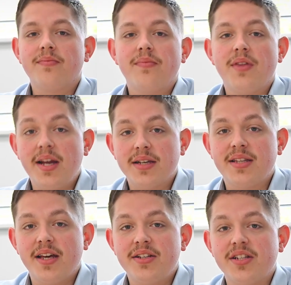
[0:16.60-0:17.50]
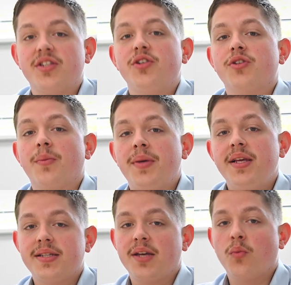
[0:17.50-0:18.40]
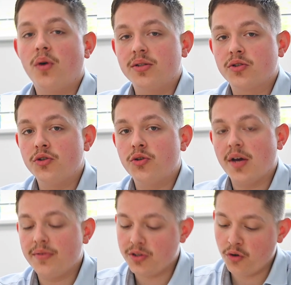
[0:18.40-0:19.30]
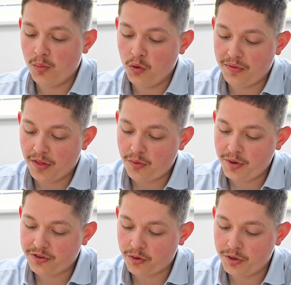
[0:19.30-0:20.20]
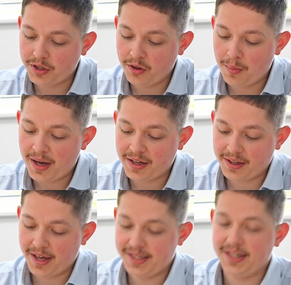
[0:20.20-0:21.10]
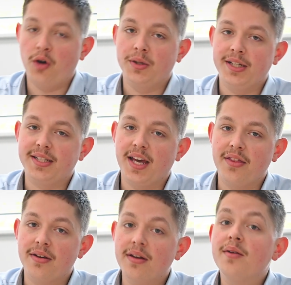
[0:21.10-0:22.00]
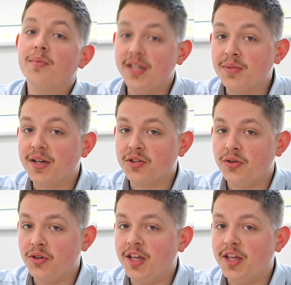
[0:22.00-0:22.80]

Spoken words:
The next stage is to use a PZ1 screwdriver to remove the 3 screws on the back of the casing holding it together. Please make sure you